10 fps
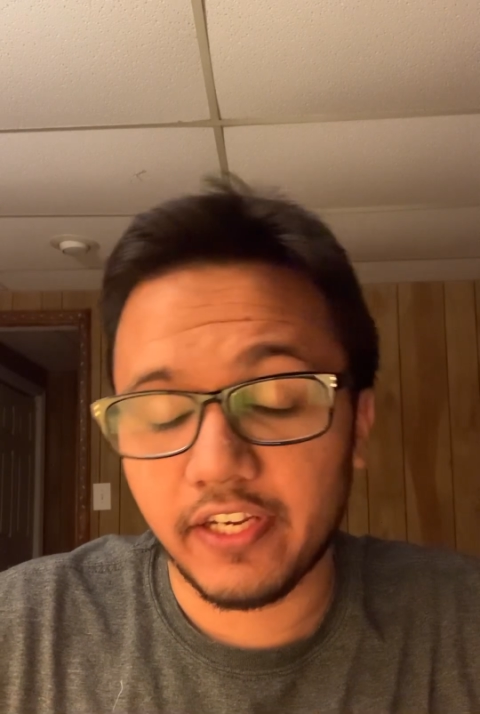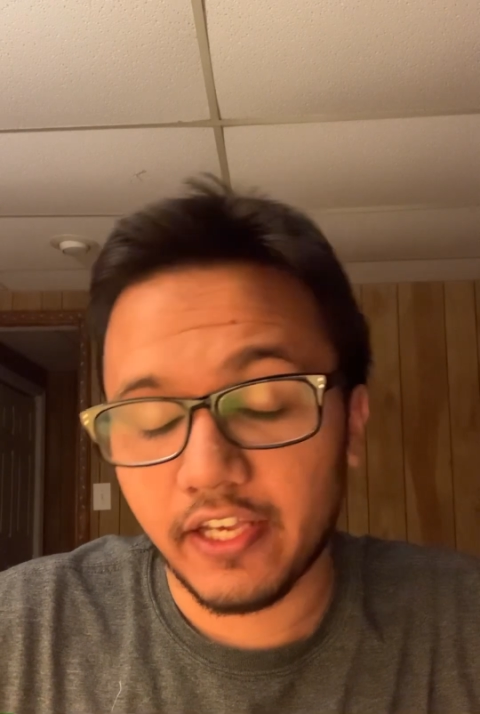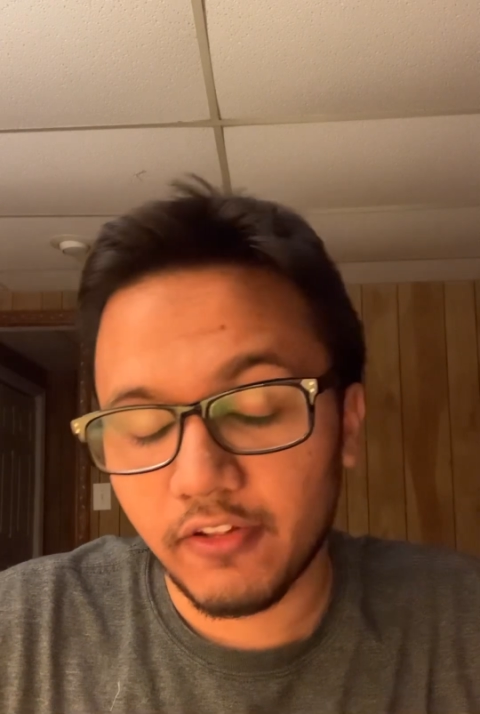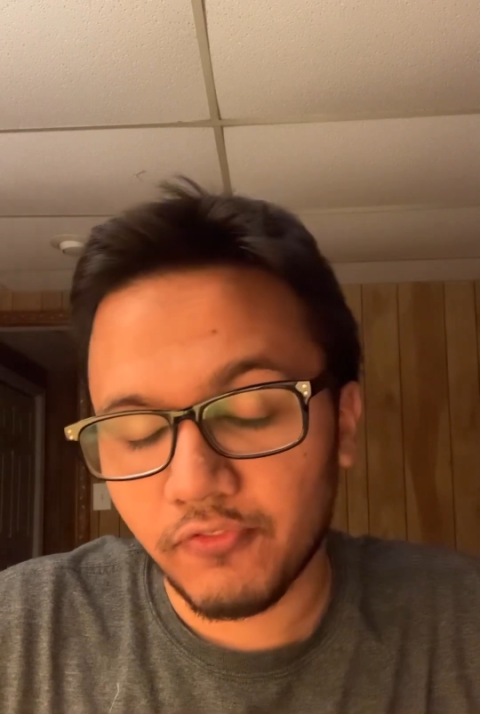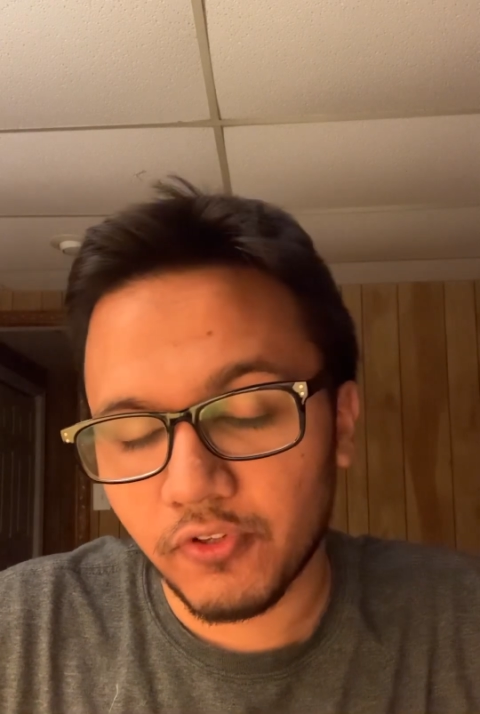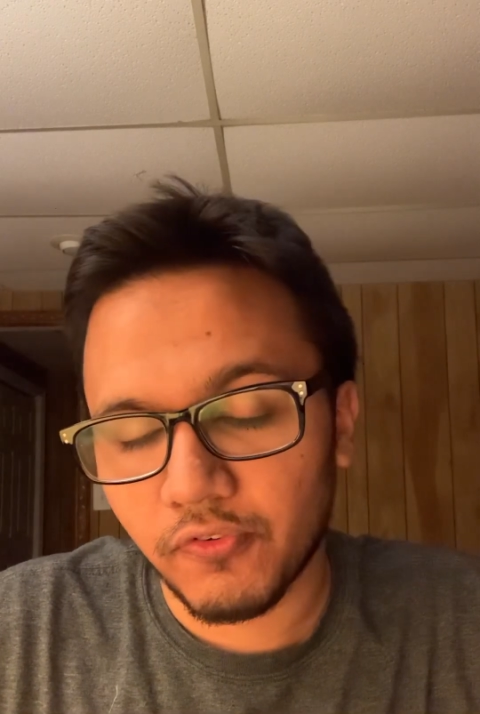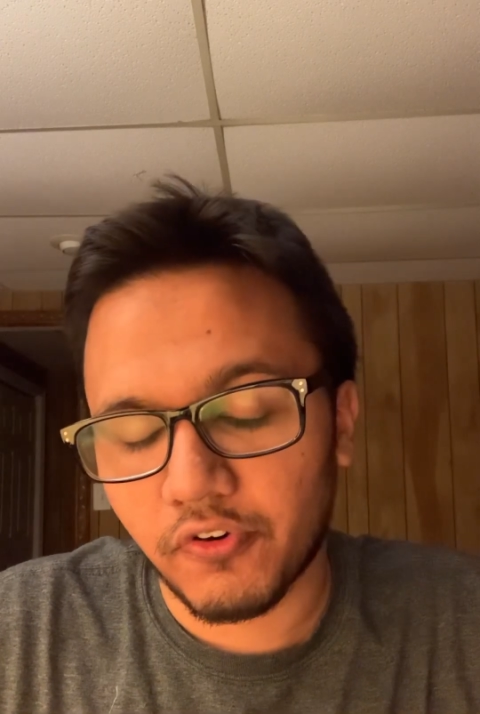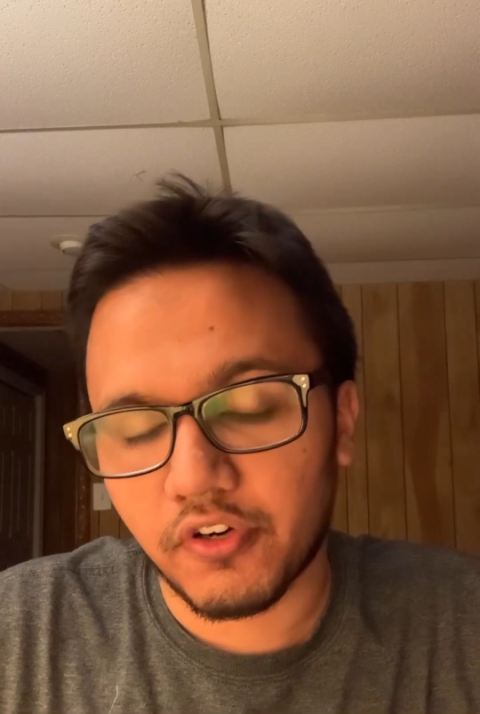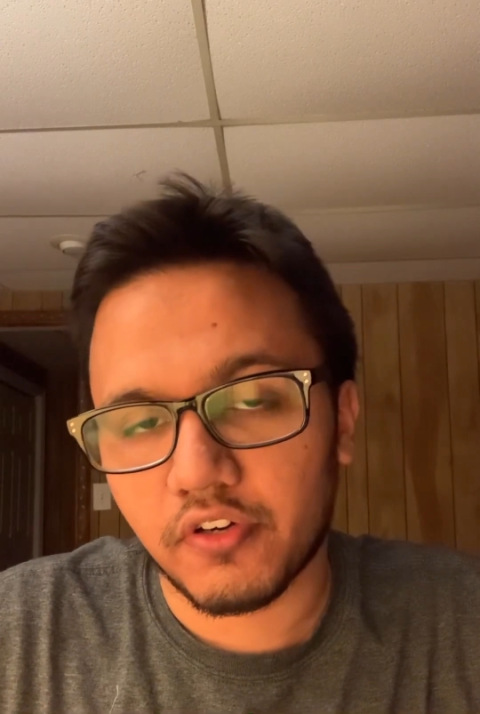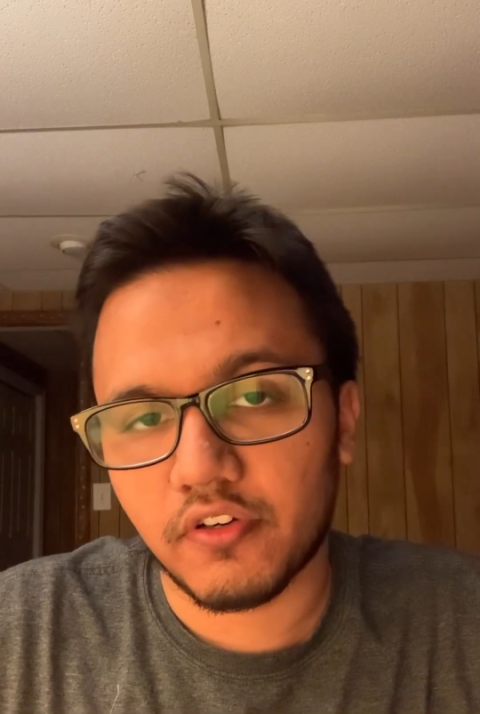helpful
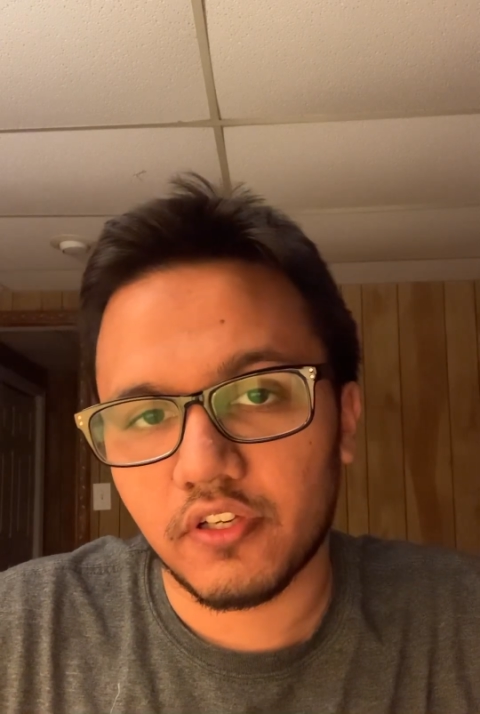for